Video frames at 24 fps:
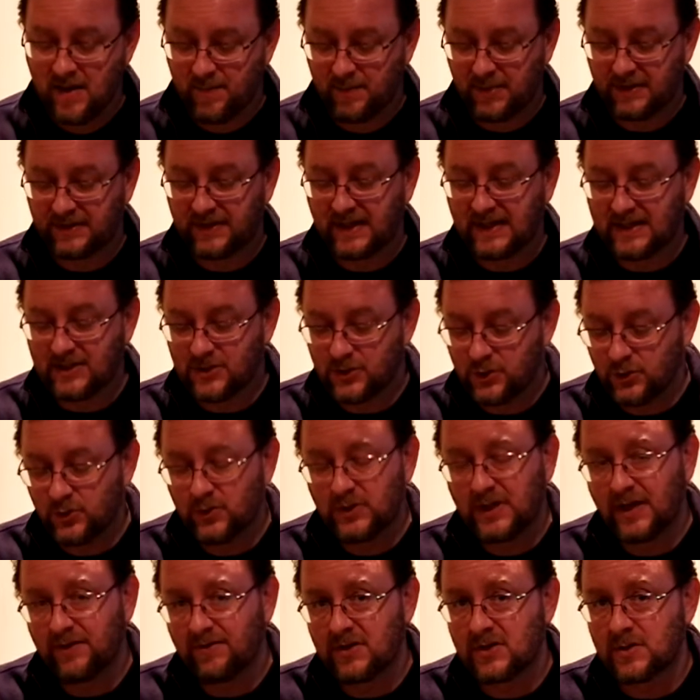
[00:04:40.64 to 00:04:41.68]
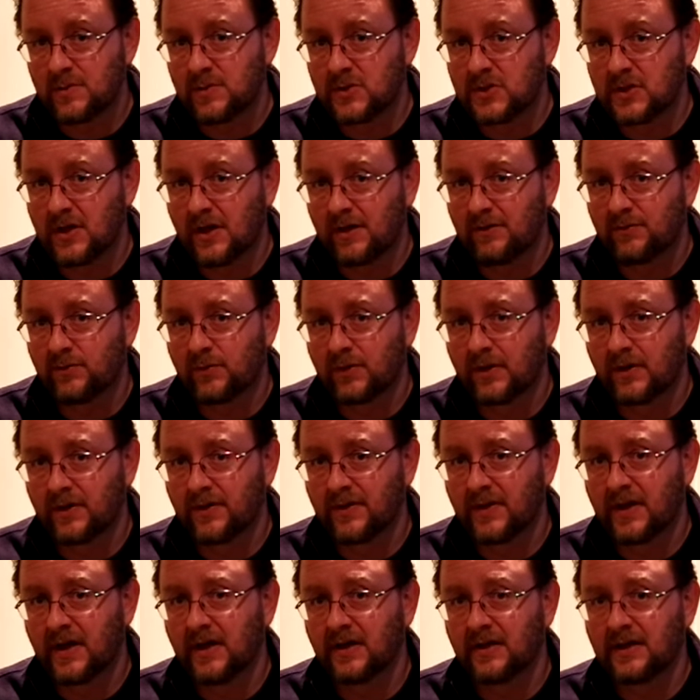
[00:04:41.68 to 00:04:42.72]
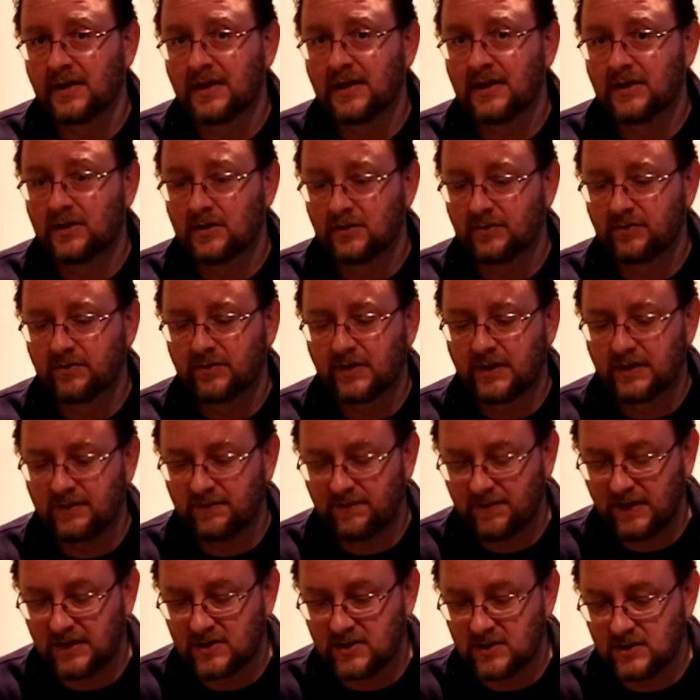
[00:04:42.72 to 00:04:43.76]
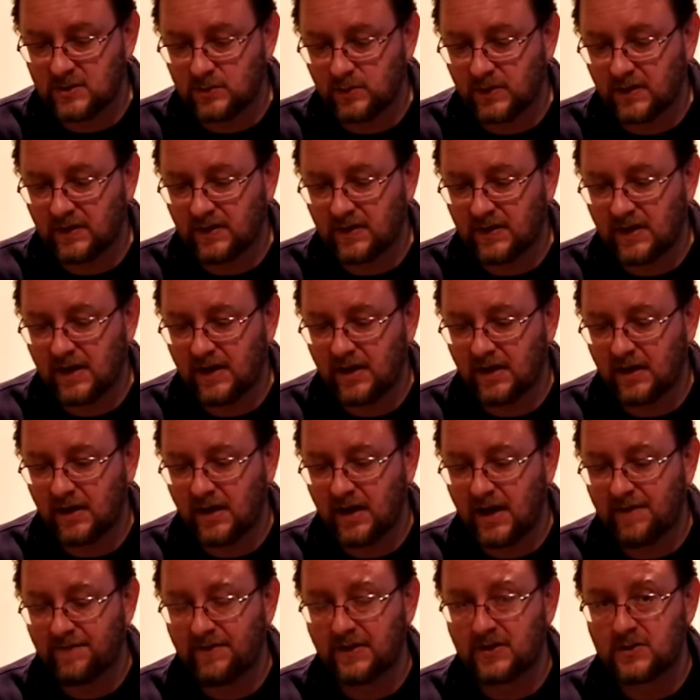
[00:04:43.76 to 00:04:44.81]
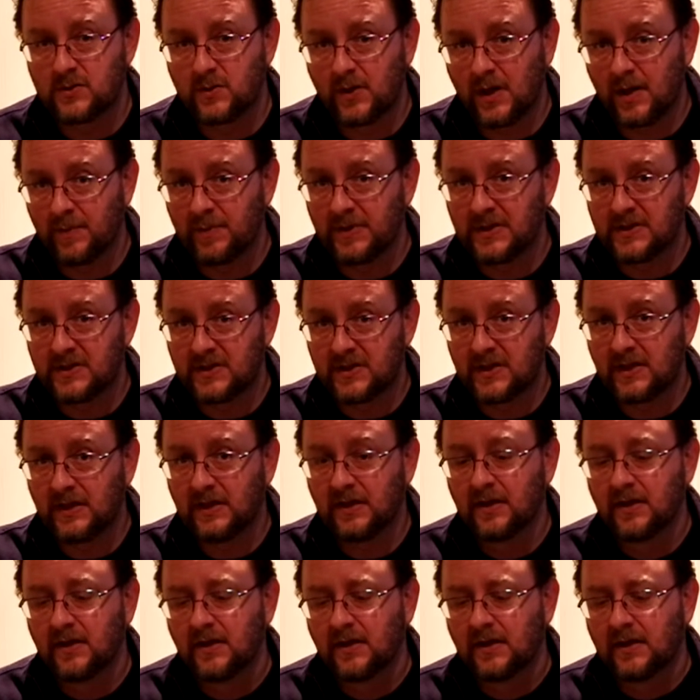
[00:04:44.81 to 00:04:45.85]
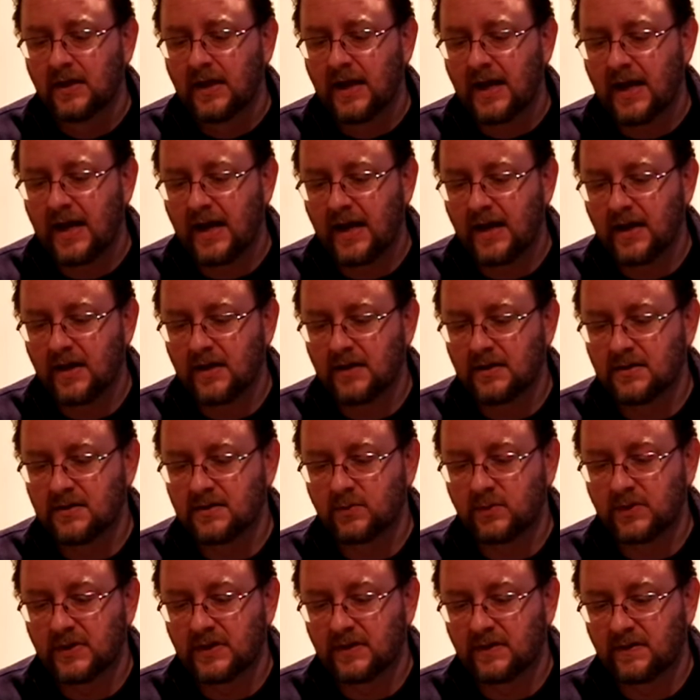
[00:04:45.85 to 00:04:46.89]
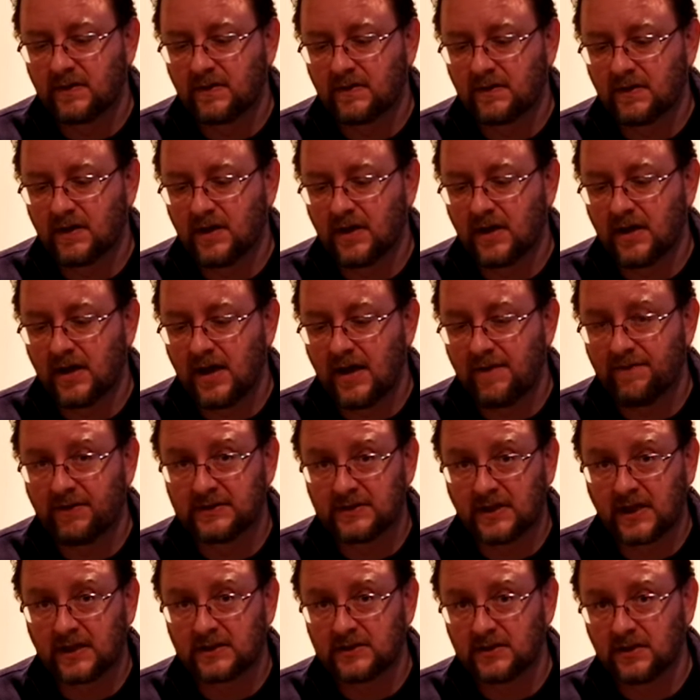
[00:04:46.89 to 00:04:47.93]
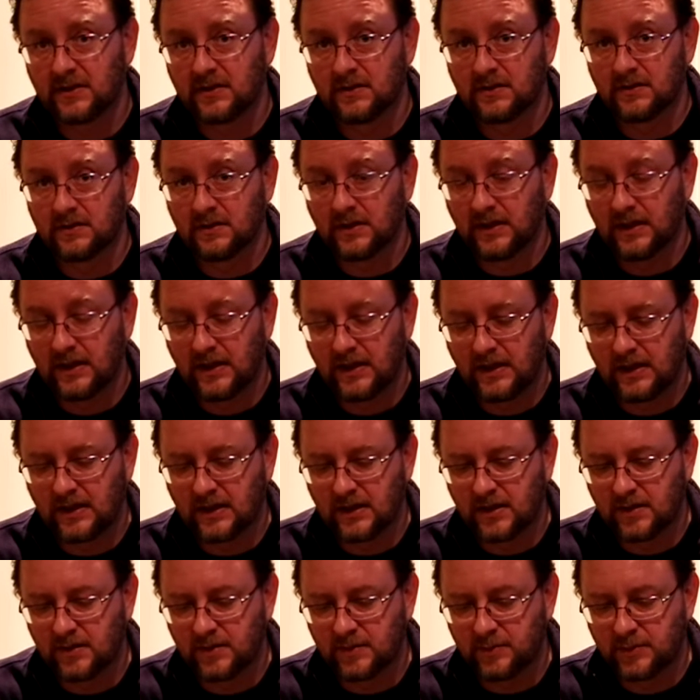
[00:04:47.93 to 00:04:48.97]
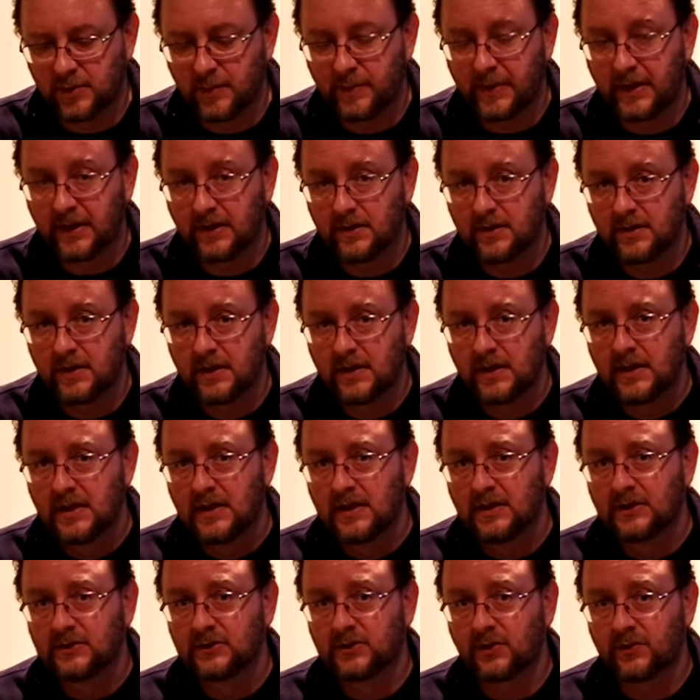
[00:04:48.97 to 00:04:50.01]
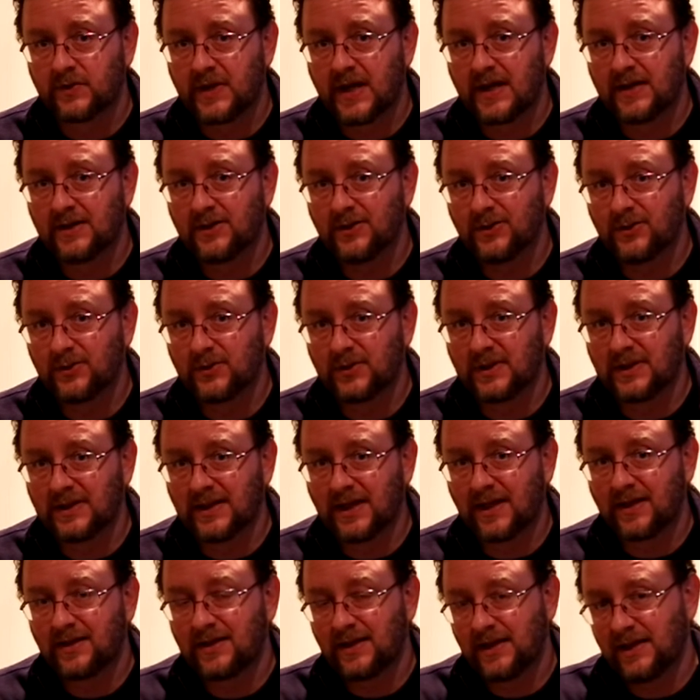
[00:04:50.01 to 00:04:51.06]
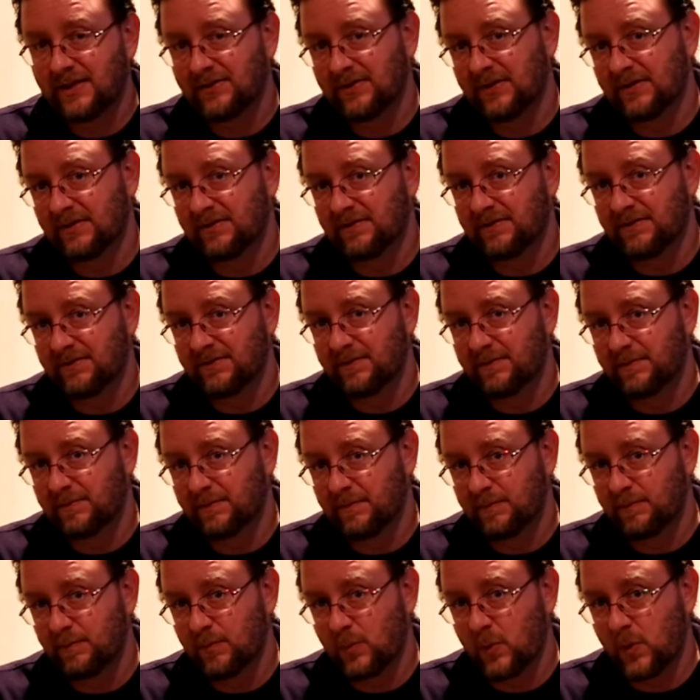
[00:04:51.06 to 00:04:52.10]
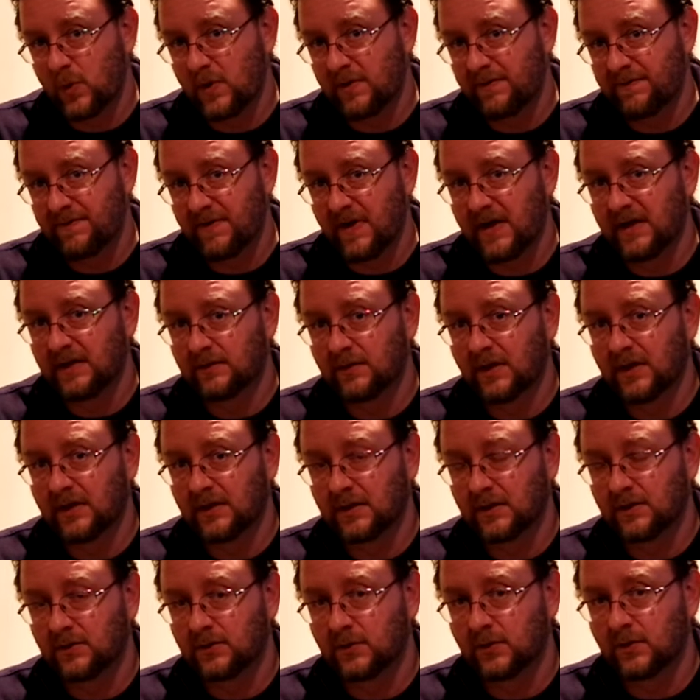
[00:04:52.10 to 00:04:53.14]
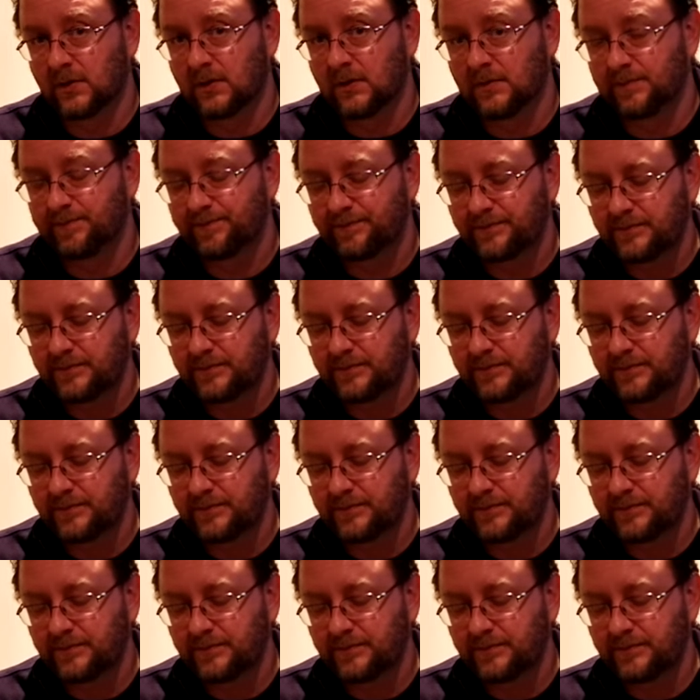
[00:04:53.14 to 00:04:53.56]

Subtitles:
But they do give you some software that interfaces with FSUIPC and with FSX and Prepared, so that you can get even more fine-grained control.